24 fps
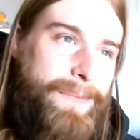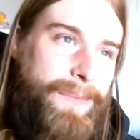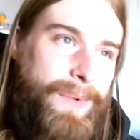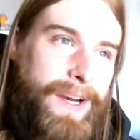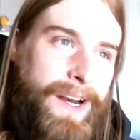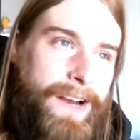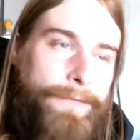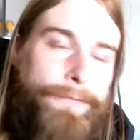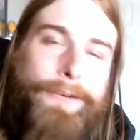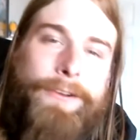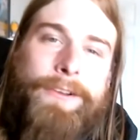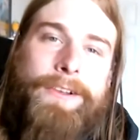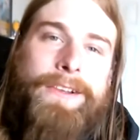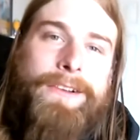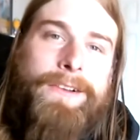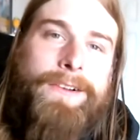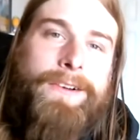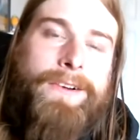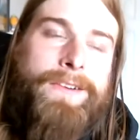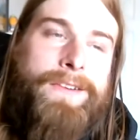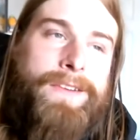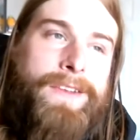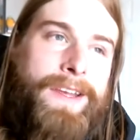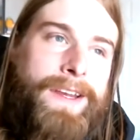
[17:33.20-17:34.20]
But I've really
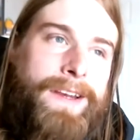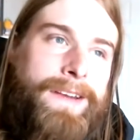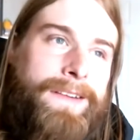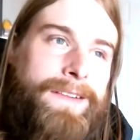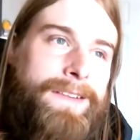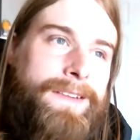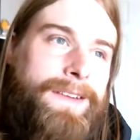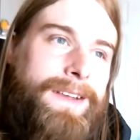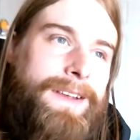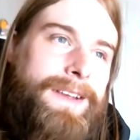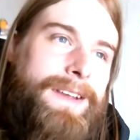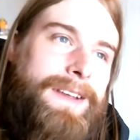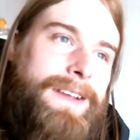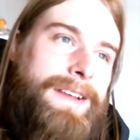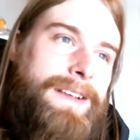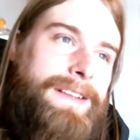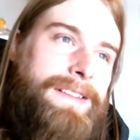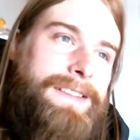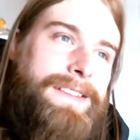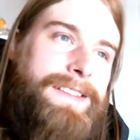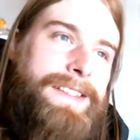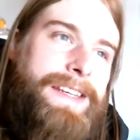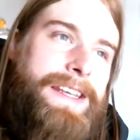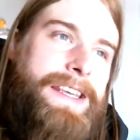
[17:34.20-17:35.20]
learned that
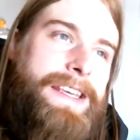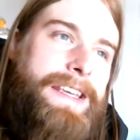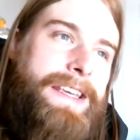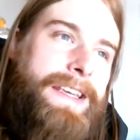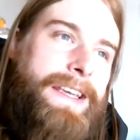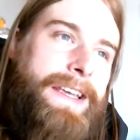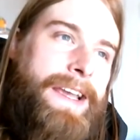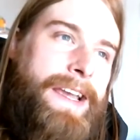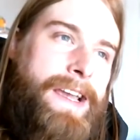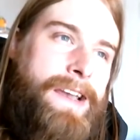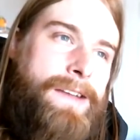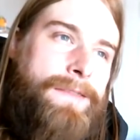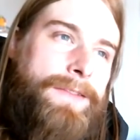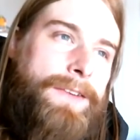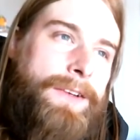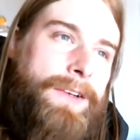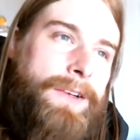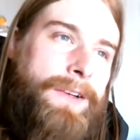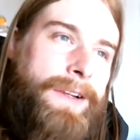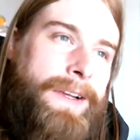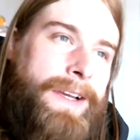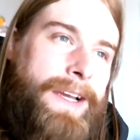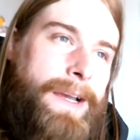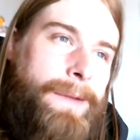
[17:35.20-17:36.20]
seeking
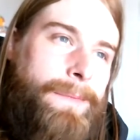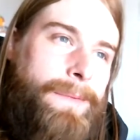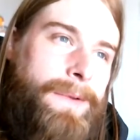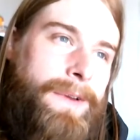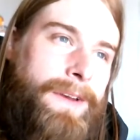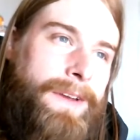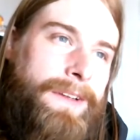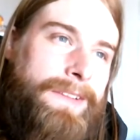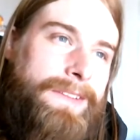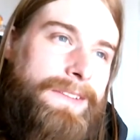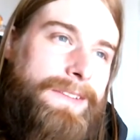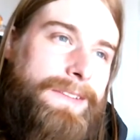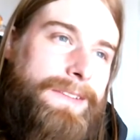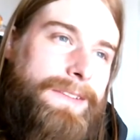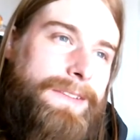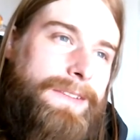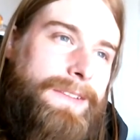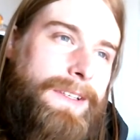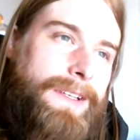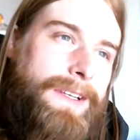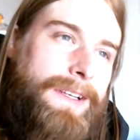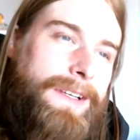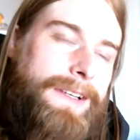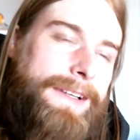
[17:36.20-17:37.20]
after happiness
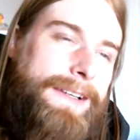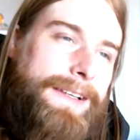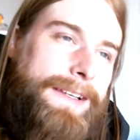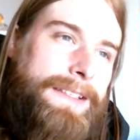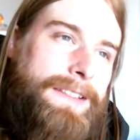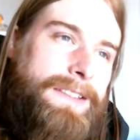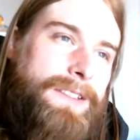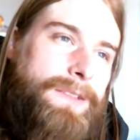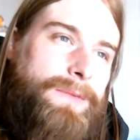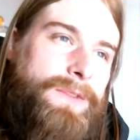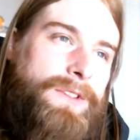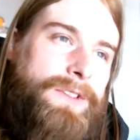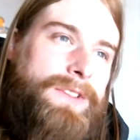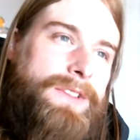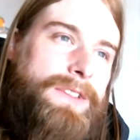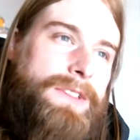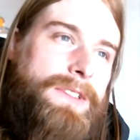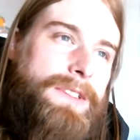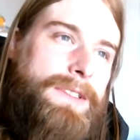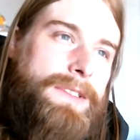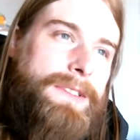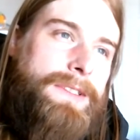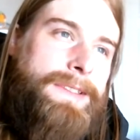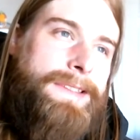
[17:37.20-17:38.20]
is
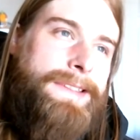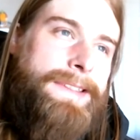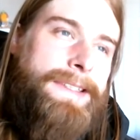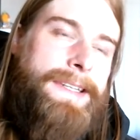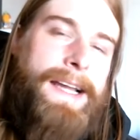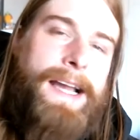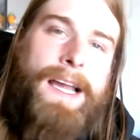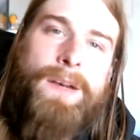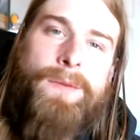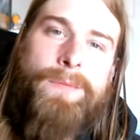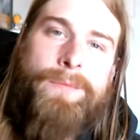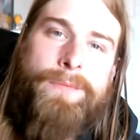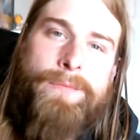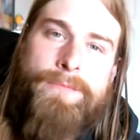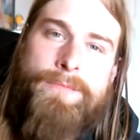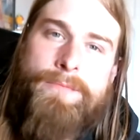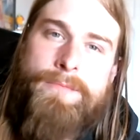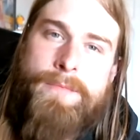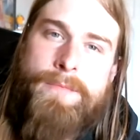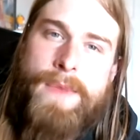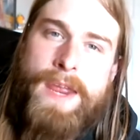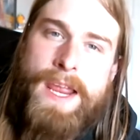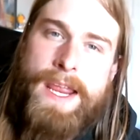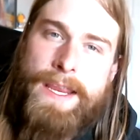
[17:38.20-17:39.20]
almost not
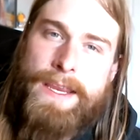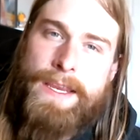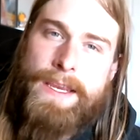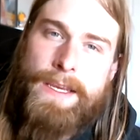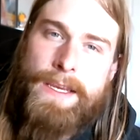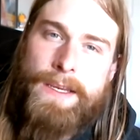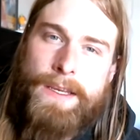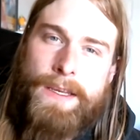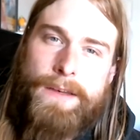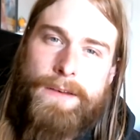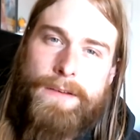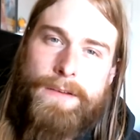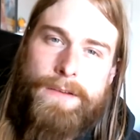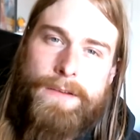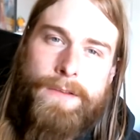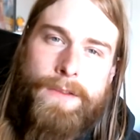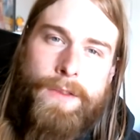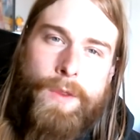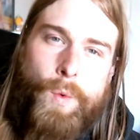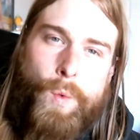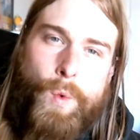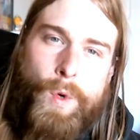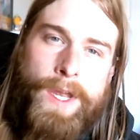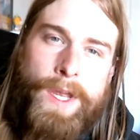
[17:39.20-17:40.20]
making it
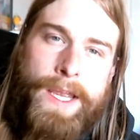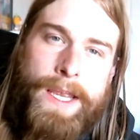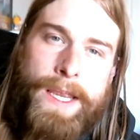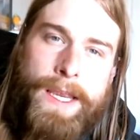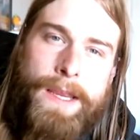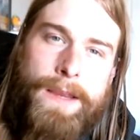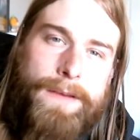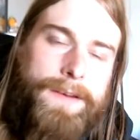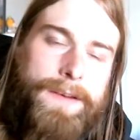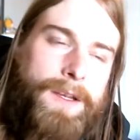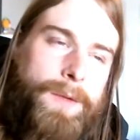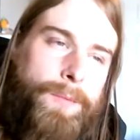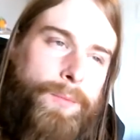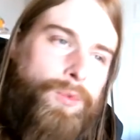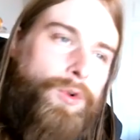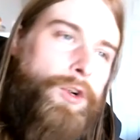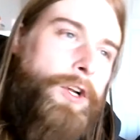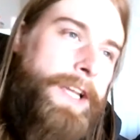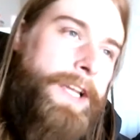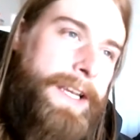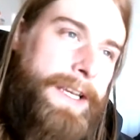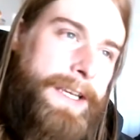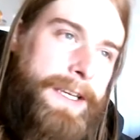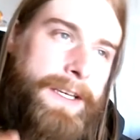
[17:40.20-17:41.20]
the way, not
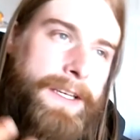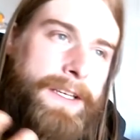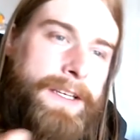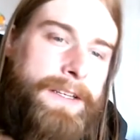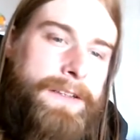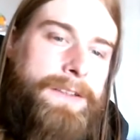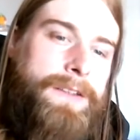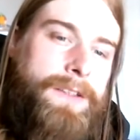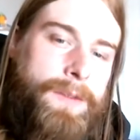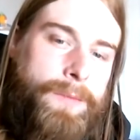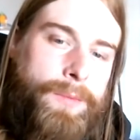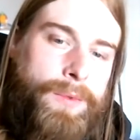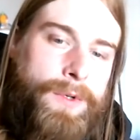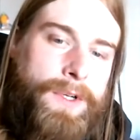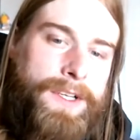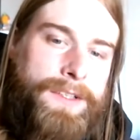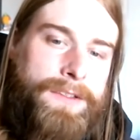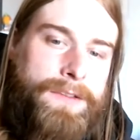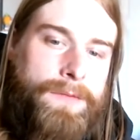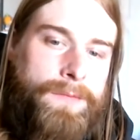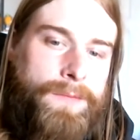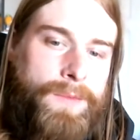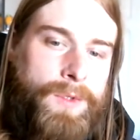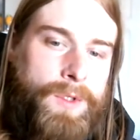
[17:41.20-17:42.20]
bringing it to the
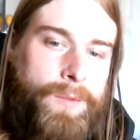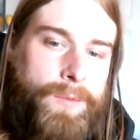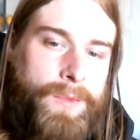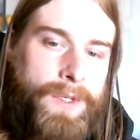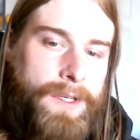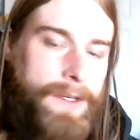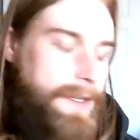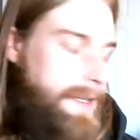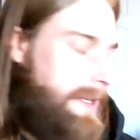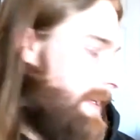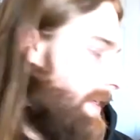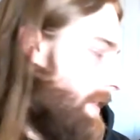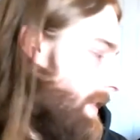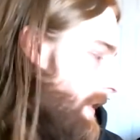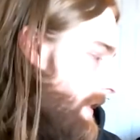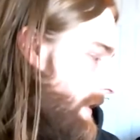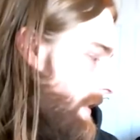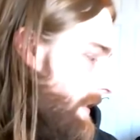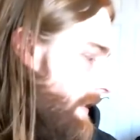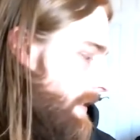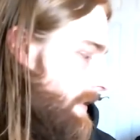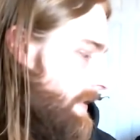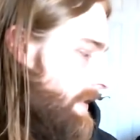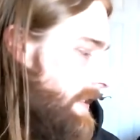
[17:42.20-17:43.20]
present moment.
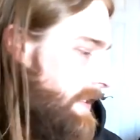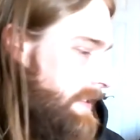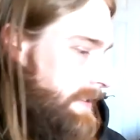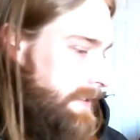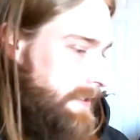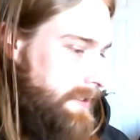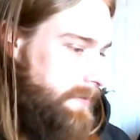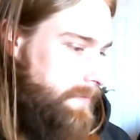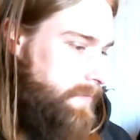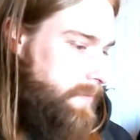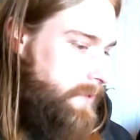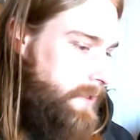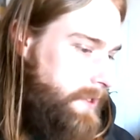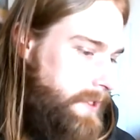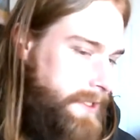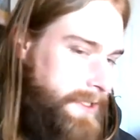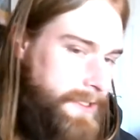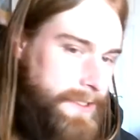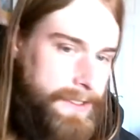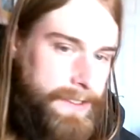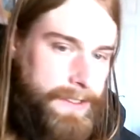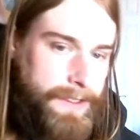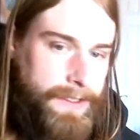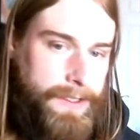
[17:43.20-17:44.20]
I got that
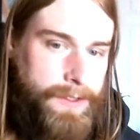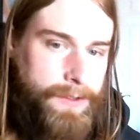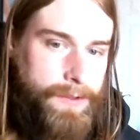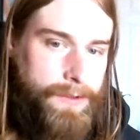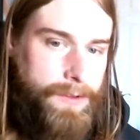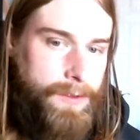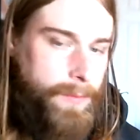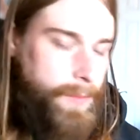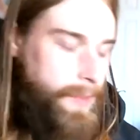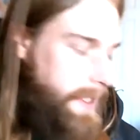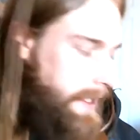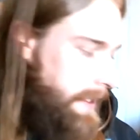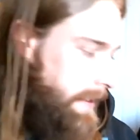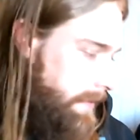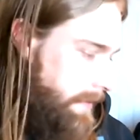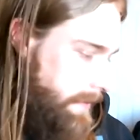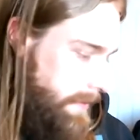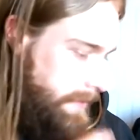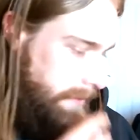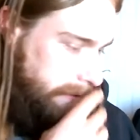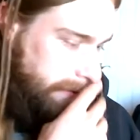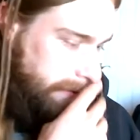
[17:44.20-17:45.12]
somewhere in this huge pile of